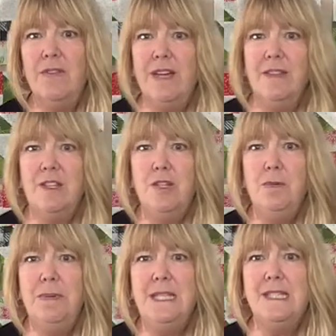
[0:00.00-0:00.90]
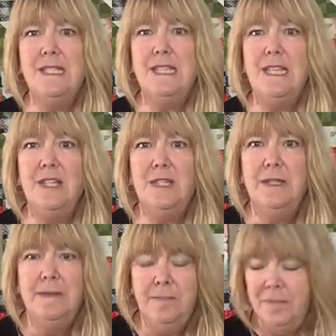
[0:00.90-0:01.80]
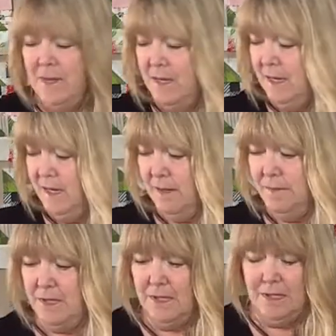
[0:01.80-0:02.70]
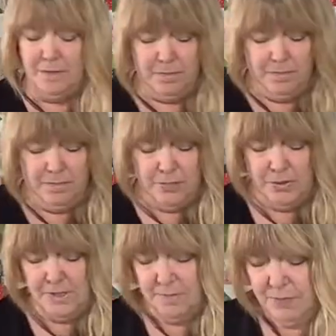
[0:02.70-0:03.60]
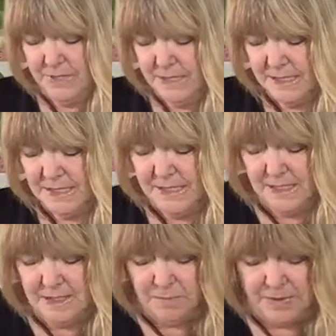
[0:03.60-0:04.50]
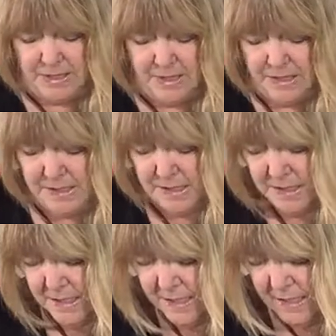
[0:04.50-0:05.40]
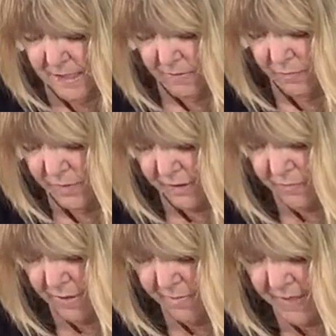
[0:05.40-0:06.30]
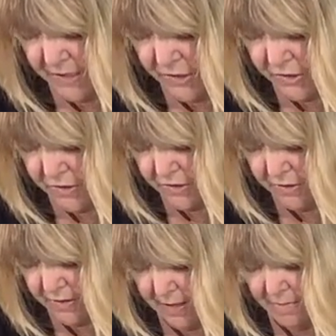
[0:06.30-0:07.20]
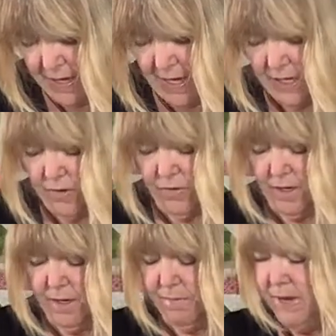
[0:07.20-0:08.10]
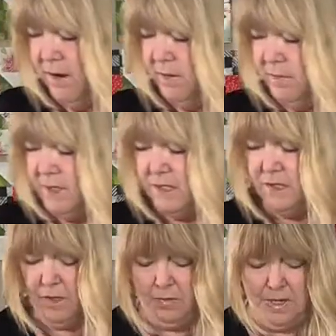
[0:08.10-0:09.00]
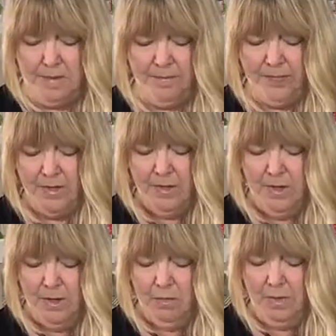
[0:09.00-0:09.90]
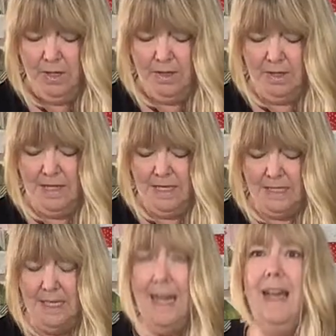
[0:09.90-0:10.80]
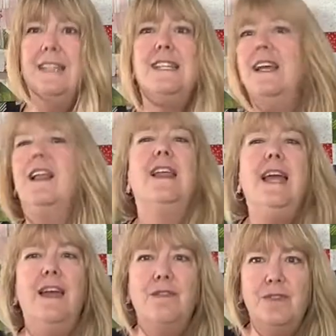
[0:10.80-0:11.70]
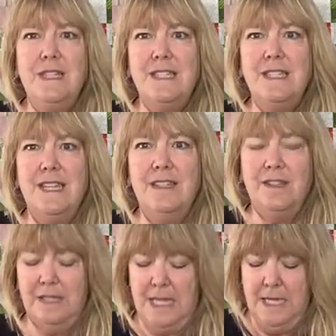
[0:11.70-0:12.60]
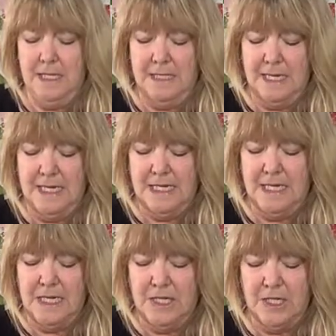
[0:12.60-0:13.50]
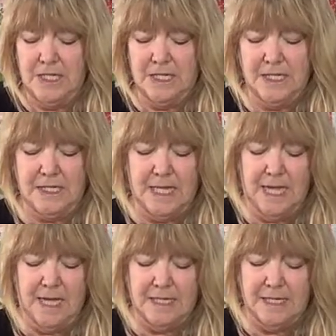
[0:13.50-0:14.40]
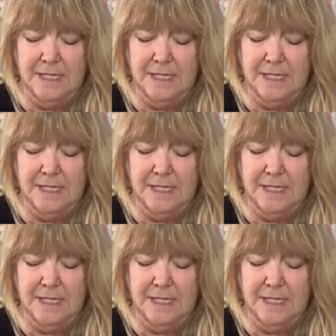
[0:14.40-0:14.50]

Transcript: got the 2 pieces here and I'm gonna put some pins in this because I really want to make sure that I'm accurate about my sewing. One of the things that I tell every single class that I teach is that